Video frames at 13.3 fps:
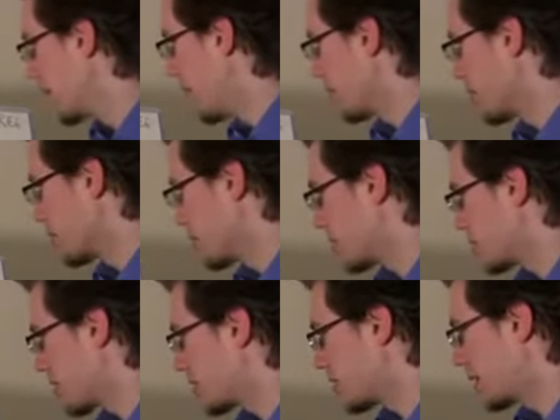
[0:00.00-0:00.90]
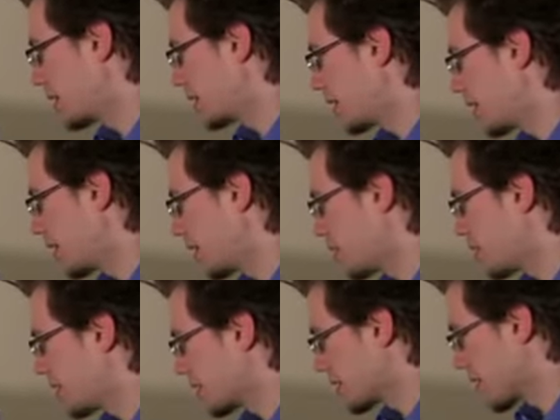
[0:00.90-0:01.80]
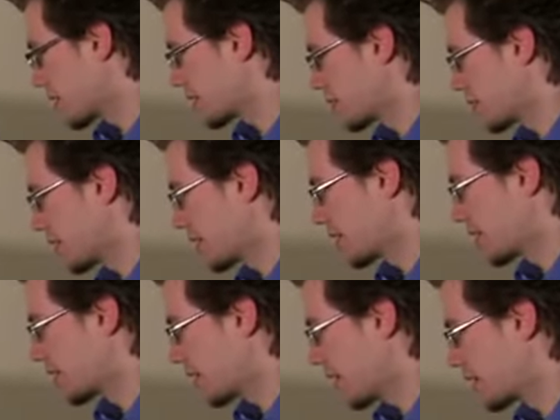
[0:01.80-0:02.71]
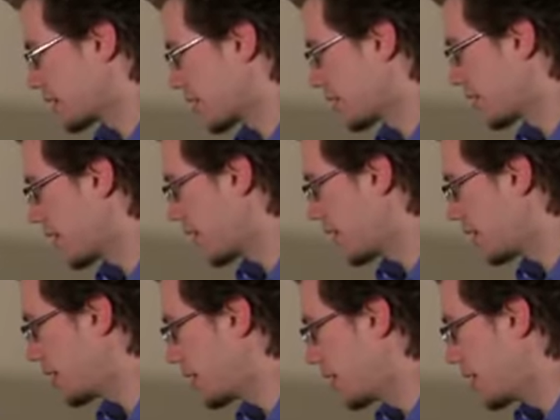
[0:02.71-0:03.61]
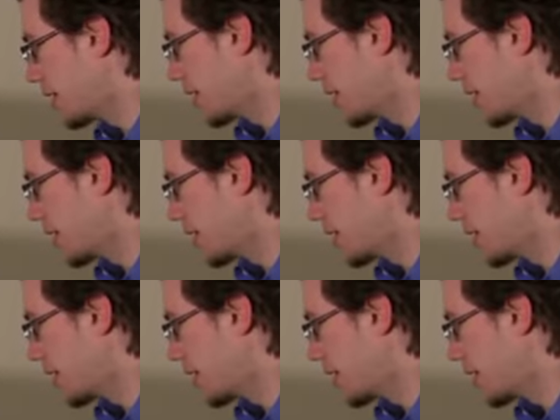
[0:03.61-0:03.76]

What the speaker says: And I'll be stretching into here, but it's actually written as a line,